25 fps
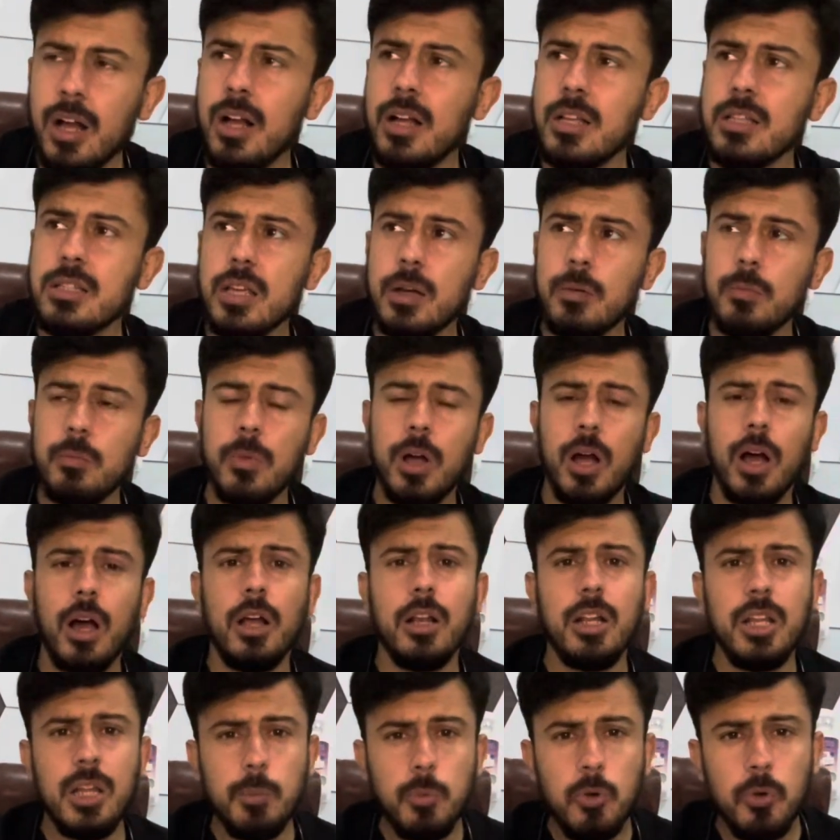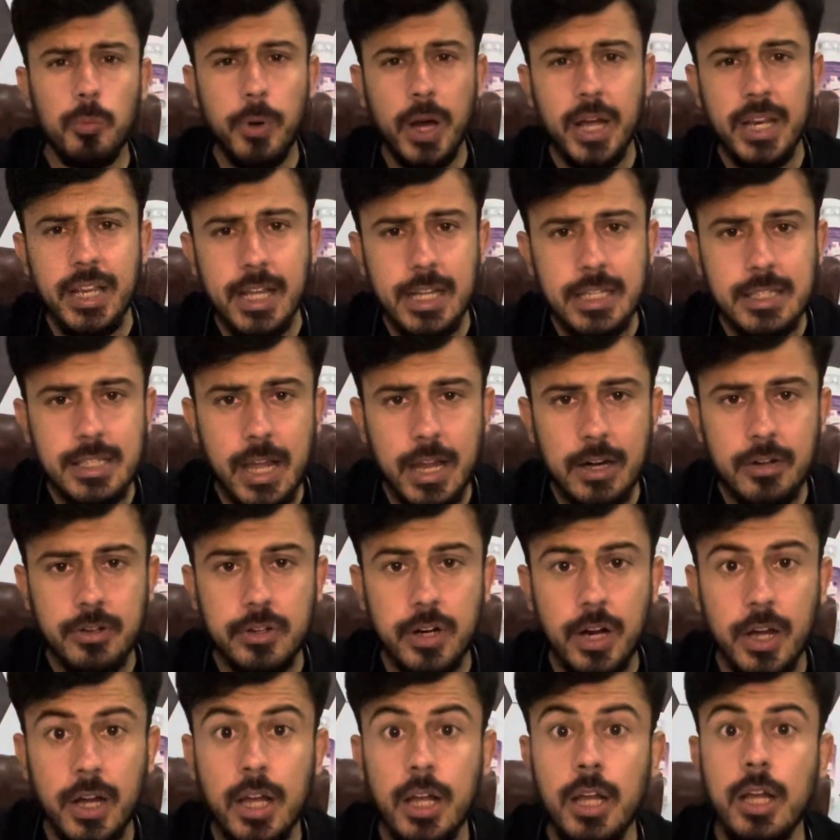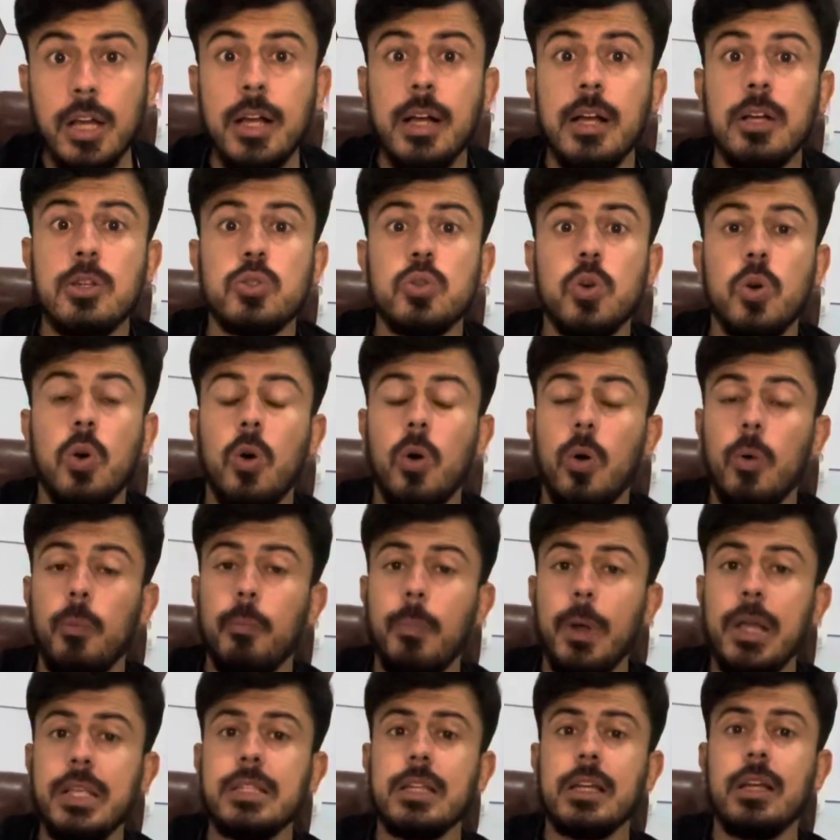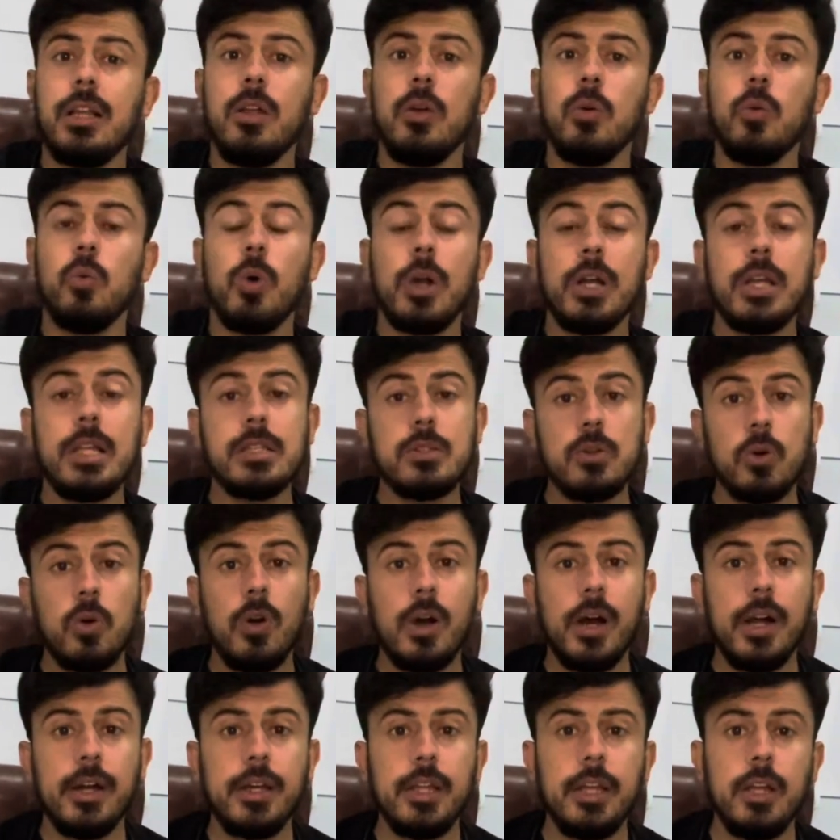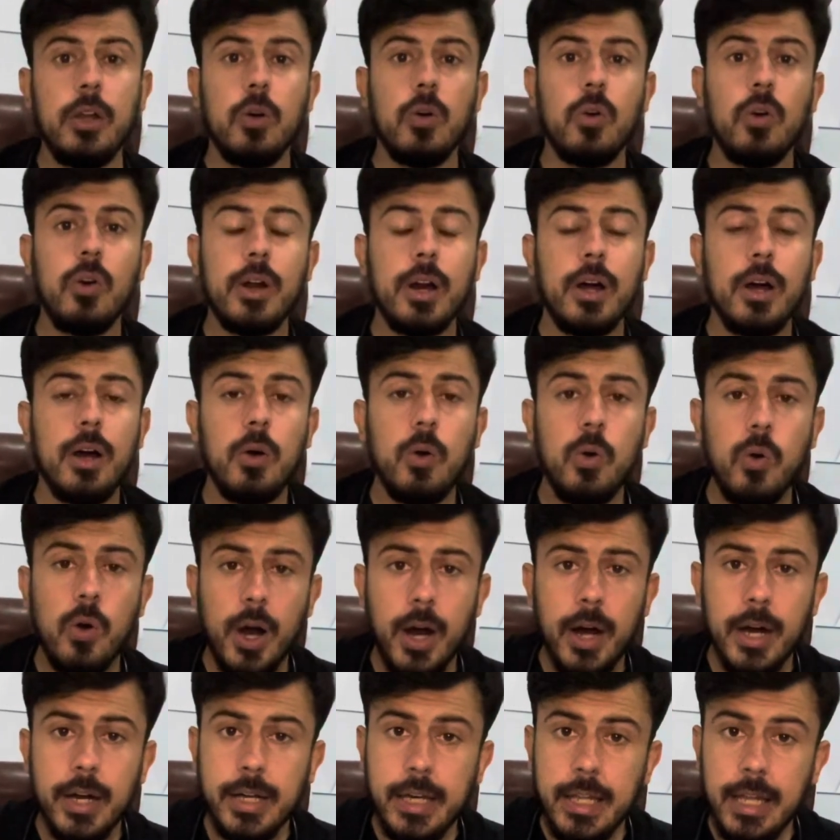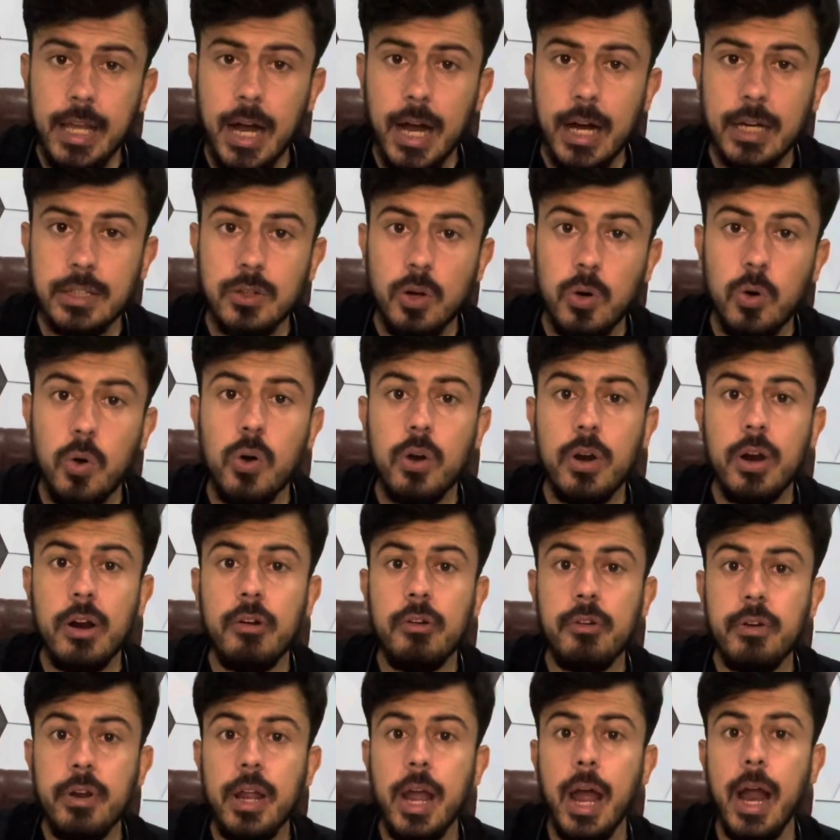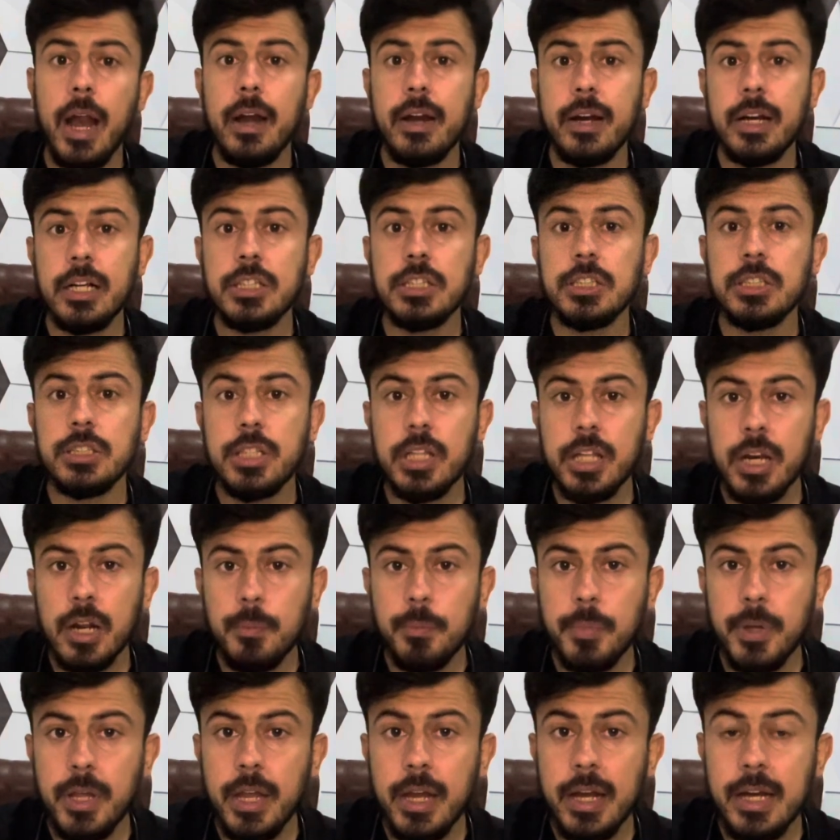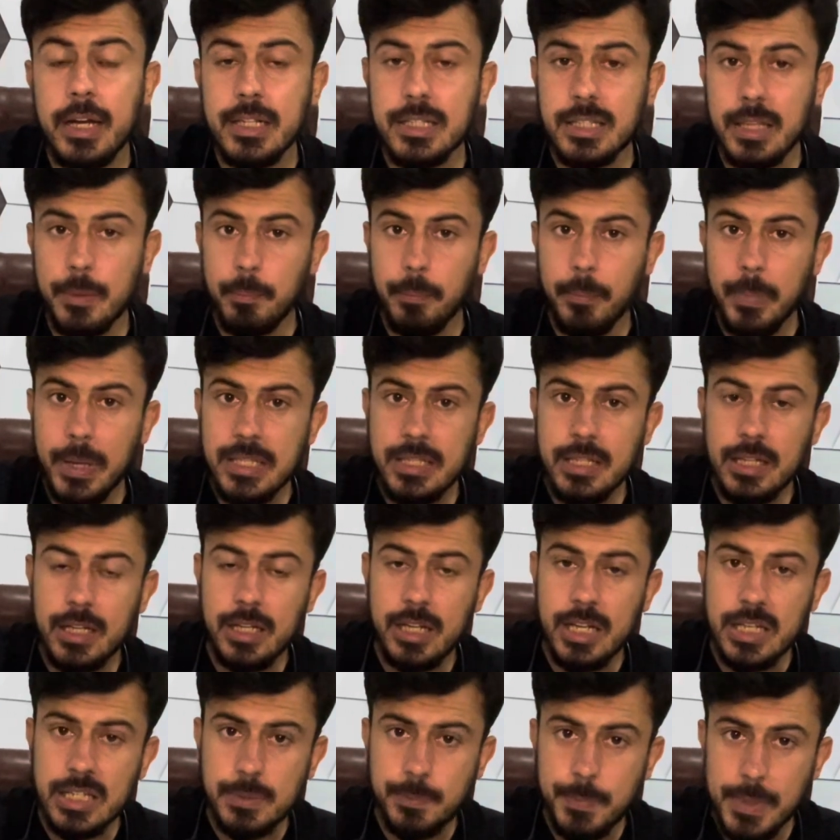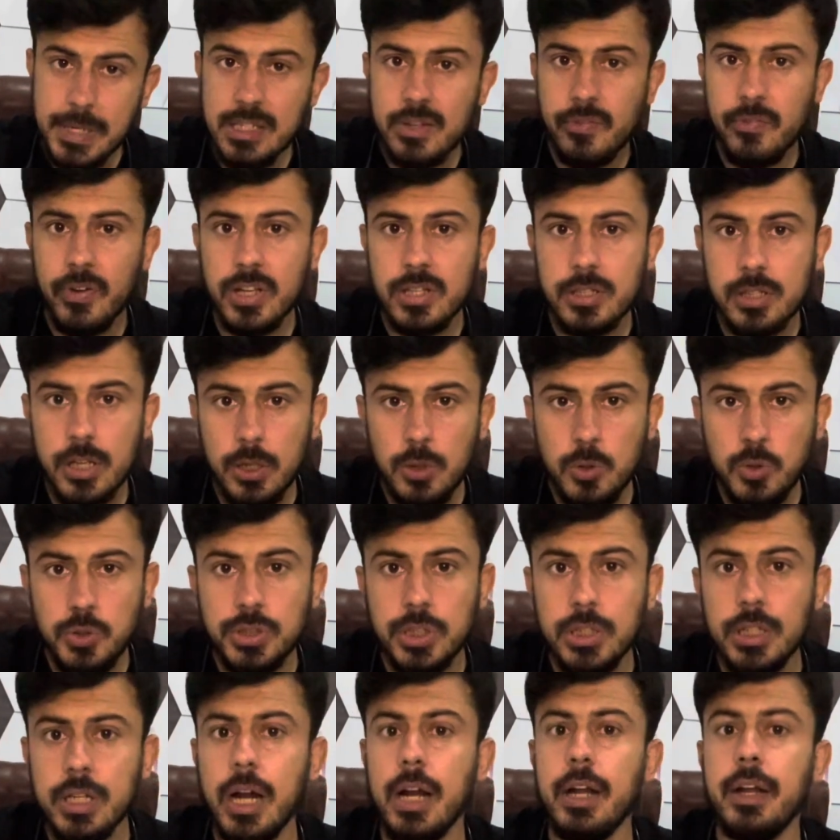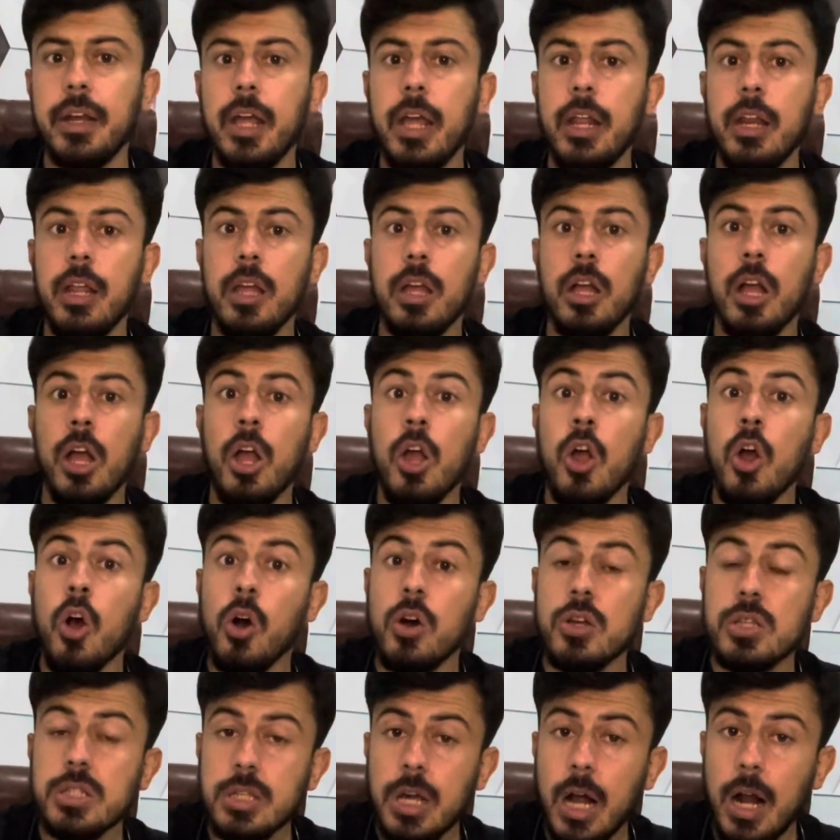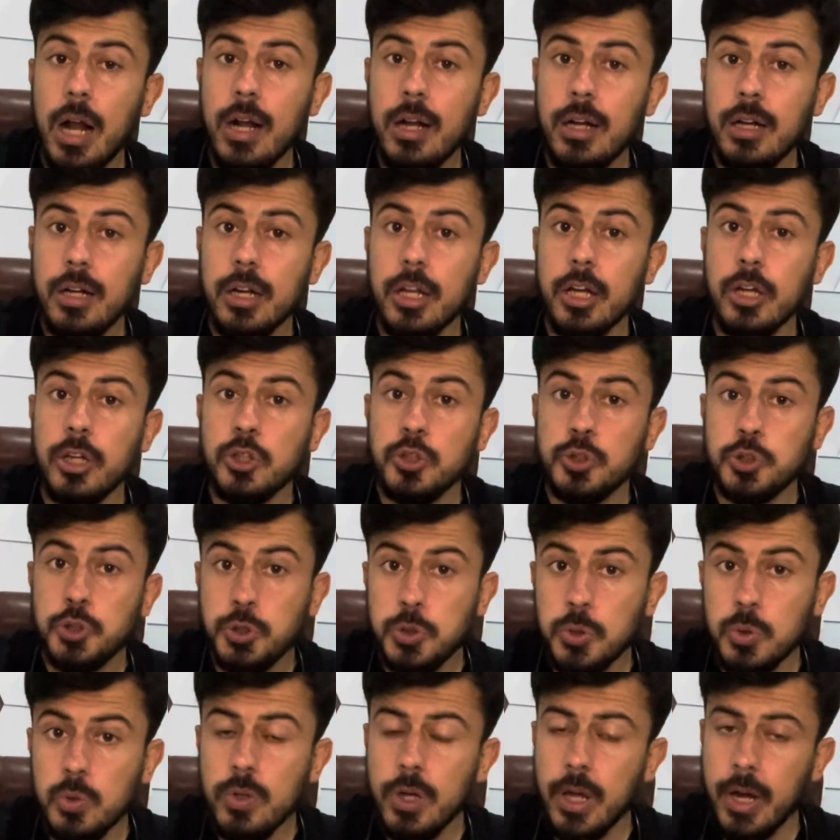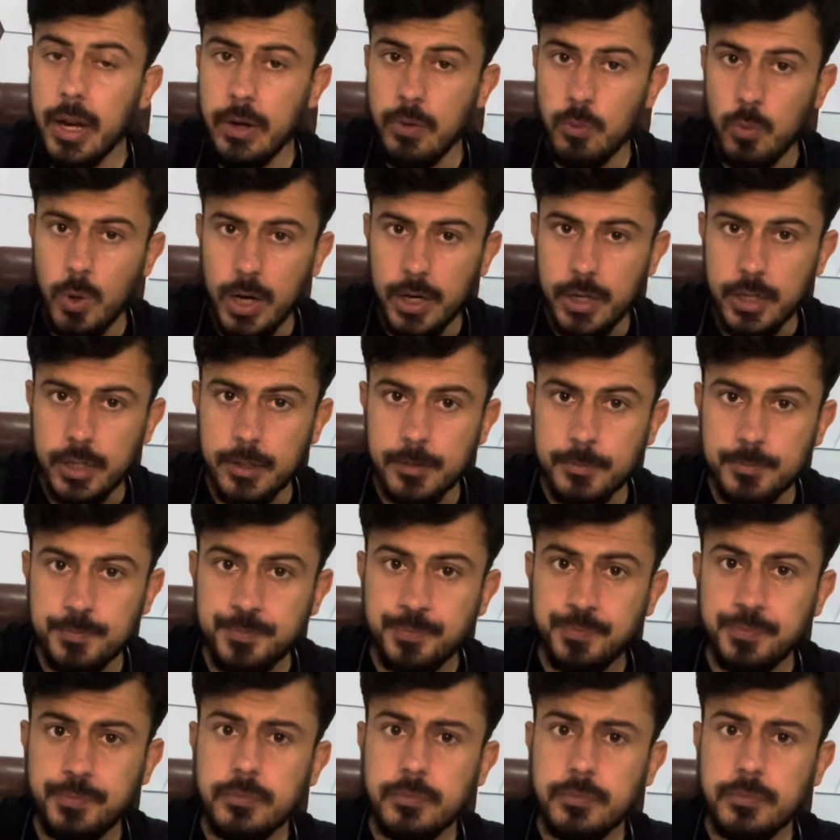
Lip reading: some limupani, etc. So basically, what is ORT or ORT or the oral rehydration therapy? It is basically a specific solution containing salt, sugar and water.